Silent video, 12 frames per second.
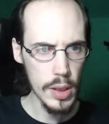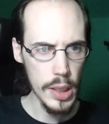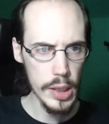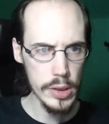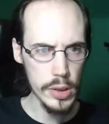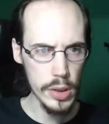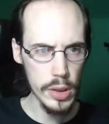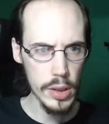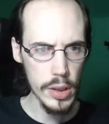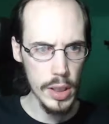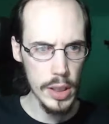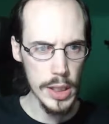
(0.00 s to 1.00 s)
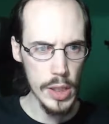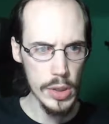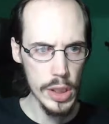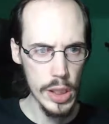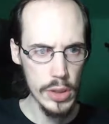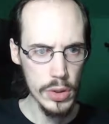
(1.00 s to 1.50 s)
That's good. Sounds
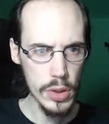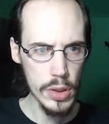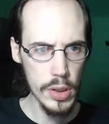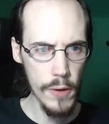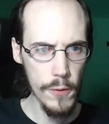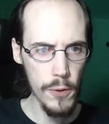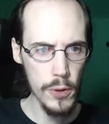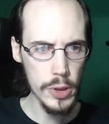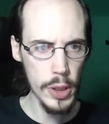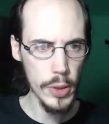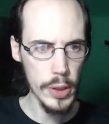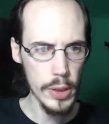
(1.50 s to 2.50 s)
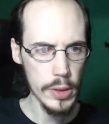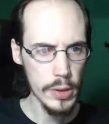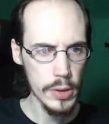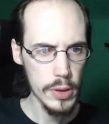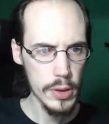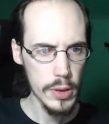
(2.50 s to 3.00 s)
easier than a fool's errand.
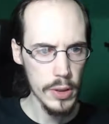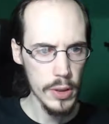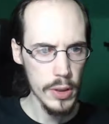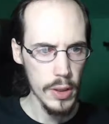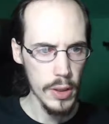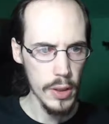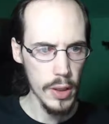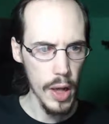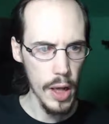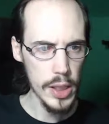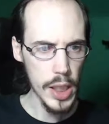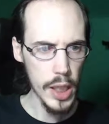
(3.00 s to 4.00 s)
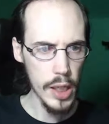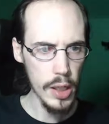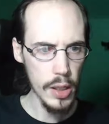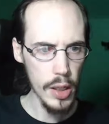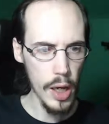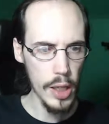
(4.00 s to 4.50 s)
I think
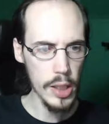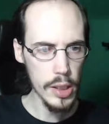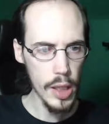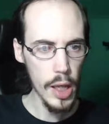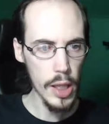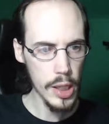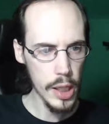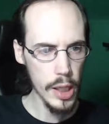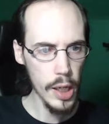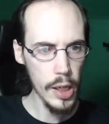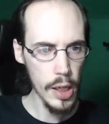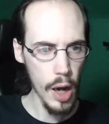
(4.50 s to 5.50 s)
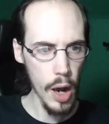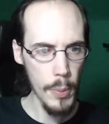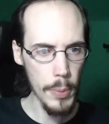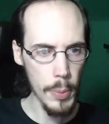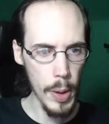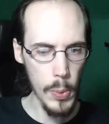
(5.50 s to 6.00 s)
I can
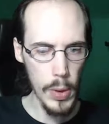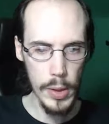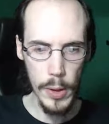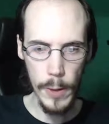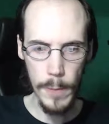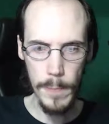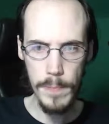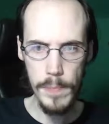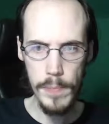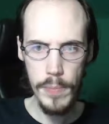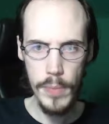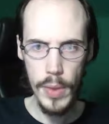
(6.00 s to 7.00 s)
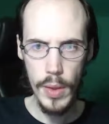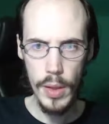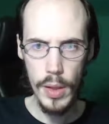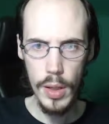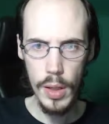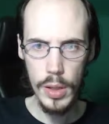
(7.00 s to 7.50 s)
hobble my way there.
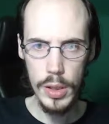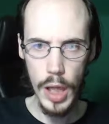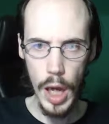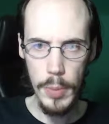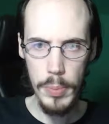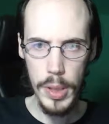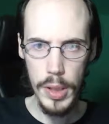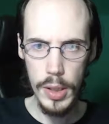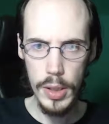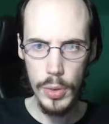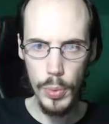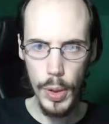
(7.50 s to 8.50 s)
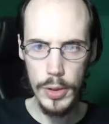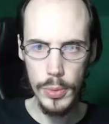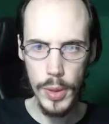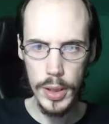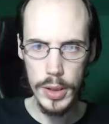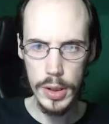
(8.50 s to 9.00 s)
Guide me in the right
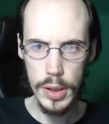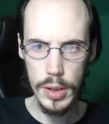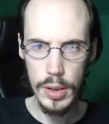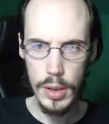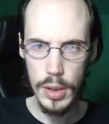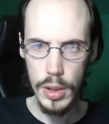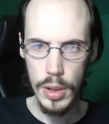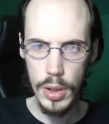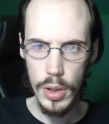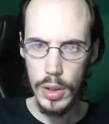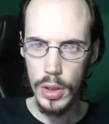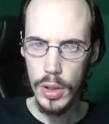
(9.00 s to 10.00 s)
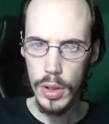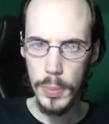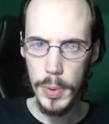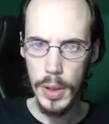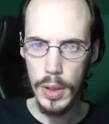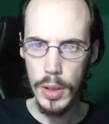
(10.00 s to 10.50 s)
direction. It'll
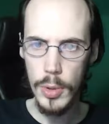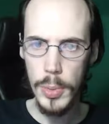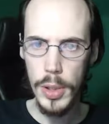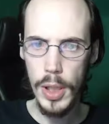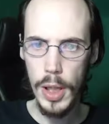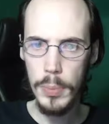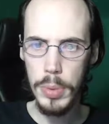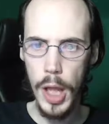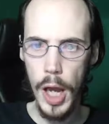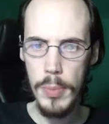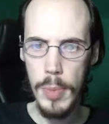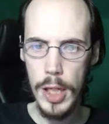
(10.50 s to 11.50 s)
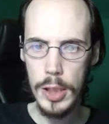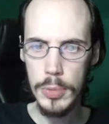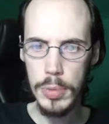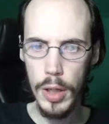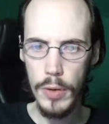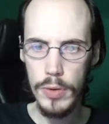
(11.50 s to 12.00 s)
be like blind man's
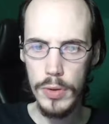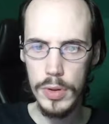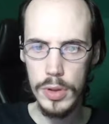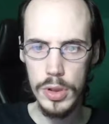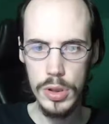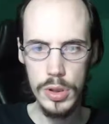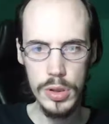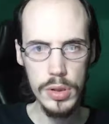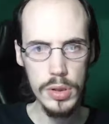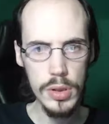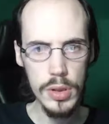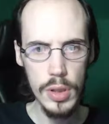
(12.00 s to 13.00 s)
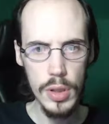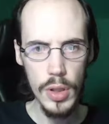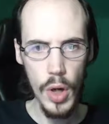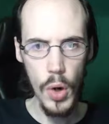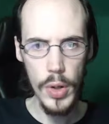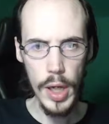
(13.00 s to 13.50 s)
bluff.
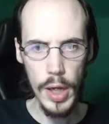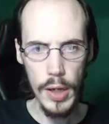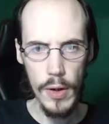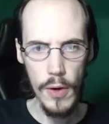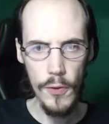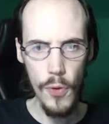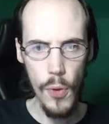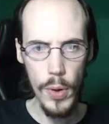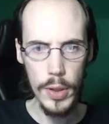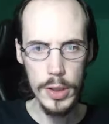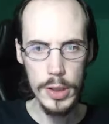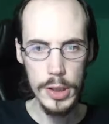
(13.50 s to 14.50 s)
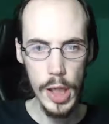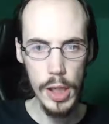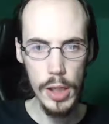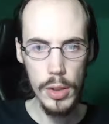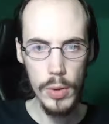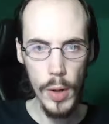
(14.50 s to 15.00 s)
Okay, forward,
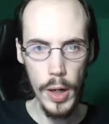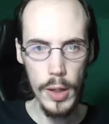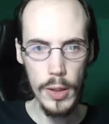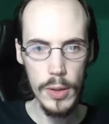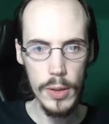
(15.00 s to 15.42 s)
slightly to right.